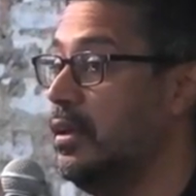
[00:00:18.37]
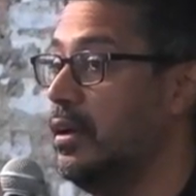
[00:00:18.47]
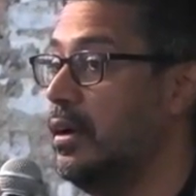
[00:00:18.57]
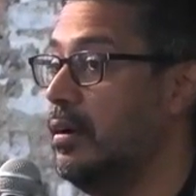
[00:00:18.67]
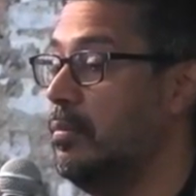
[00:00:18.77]

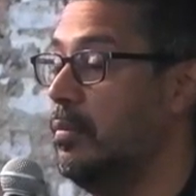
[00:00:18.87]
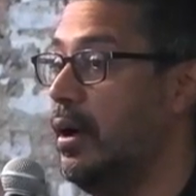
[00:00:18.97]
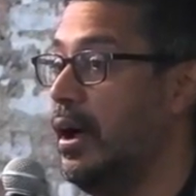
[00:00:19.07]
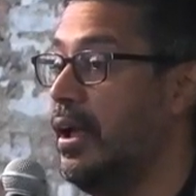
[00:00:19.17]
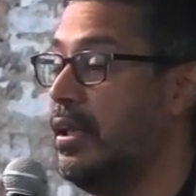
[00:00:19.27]
Um,
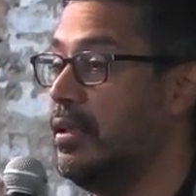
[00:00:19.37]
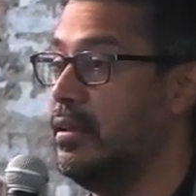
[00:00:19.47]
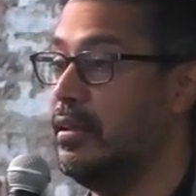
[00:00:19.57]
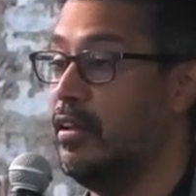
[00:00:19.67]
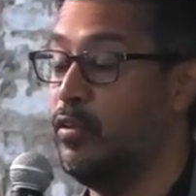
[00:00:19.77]

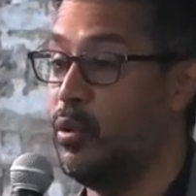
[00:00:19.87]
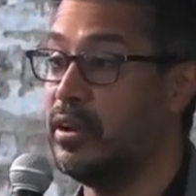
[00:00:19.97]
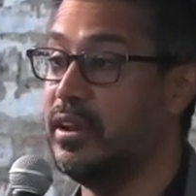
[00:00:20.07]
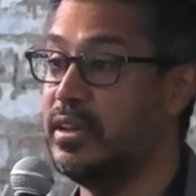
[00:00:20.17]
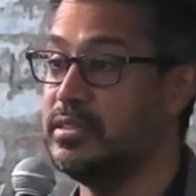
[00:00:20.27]
I have
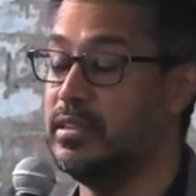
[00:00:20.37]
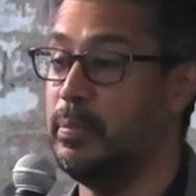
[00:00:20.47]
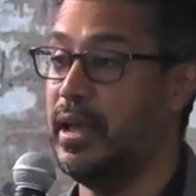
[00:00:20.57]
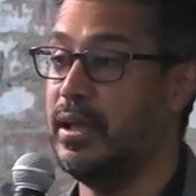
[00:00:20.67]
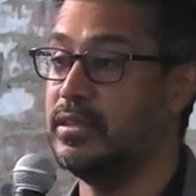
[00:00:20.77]
organized in the
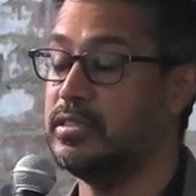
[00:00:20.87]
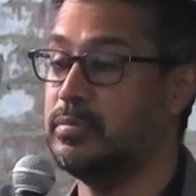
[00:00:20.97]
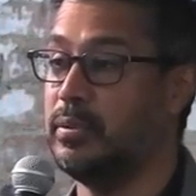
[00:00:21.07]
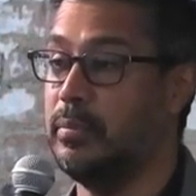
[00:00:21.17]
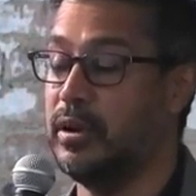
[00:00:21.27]

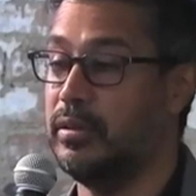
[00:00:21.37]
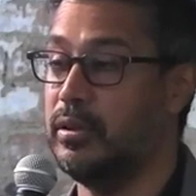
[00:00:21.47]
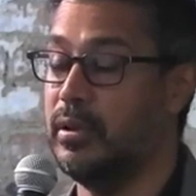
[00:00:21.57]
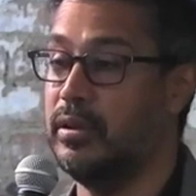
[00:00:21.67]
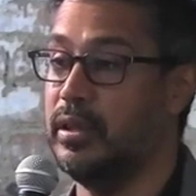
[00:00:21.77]
past, primarily
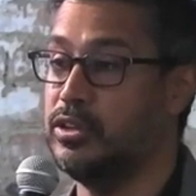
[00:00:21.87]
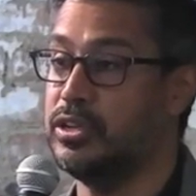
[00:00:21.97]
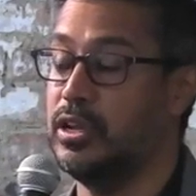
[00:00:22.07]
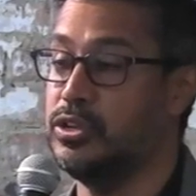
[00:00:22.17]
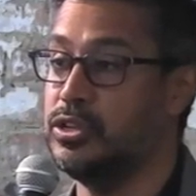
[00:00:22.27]
around
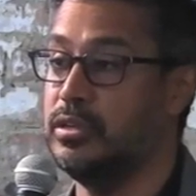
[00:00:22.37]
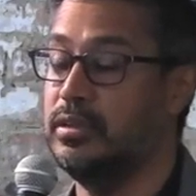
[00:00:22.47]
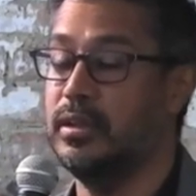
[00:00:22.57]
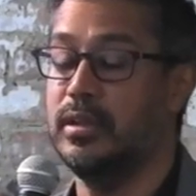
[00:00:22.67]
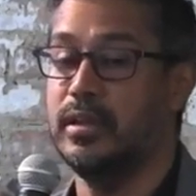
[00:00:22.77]

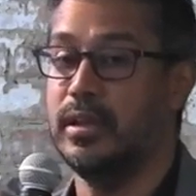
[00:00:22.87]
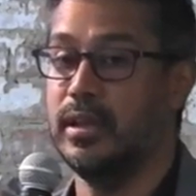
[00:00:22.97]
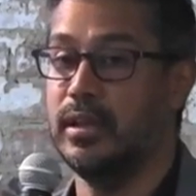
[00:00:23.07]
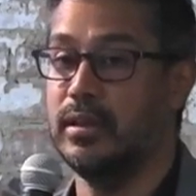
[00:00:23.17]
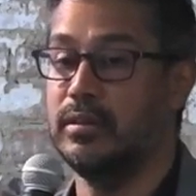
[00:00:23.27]
education
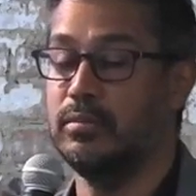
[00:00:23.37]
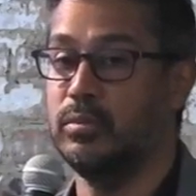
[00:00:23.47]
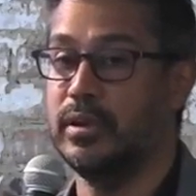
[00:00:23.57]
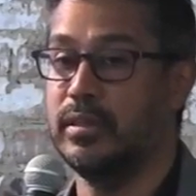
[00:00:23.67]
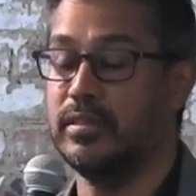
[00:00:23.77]
and
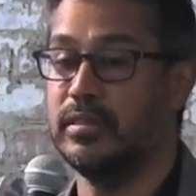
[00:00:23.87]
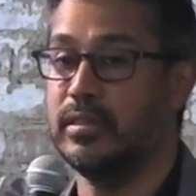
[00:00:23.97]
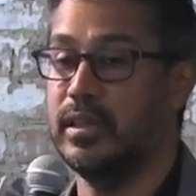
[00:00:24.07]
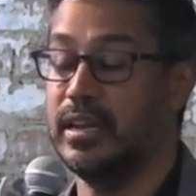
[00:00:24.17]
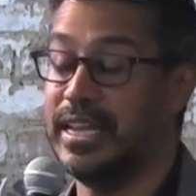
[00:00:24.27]
with
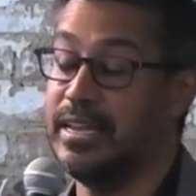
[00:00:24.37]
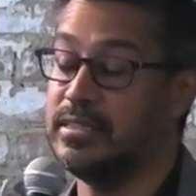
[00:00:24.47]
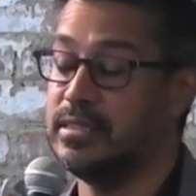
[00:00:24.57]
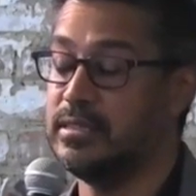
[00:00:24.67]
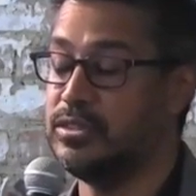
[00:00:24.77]
and
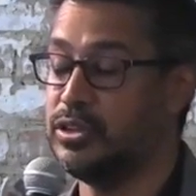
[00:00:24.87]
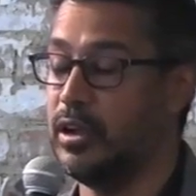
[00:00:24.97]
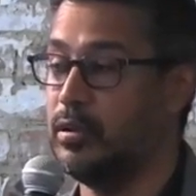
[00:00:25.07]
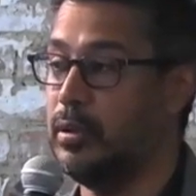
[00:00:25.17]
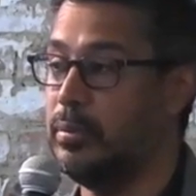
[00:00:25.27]
against
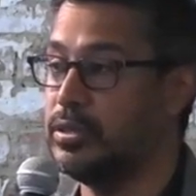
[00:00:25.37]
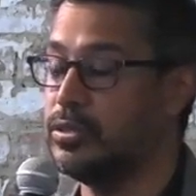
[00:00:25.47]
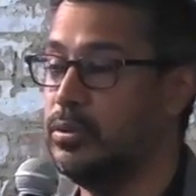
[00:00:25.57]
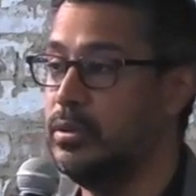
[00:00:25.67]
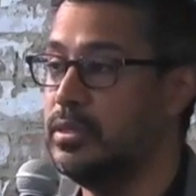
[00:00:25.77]
Chicago Public
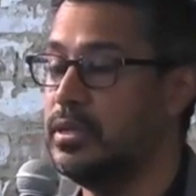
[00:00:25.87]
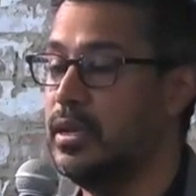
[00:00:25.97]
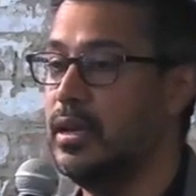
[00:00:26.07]
Schools,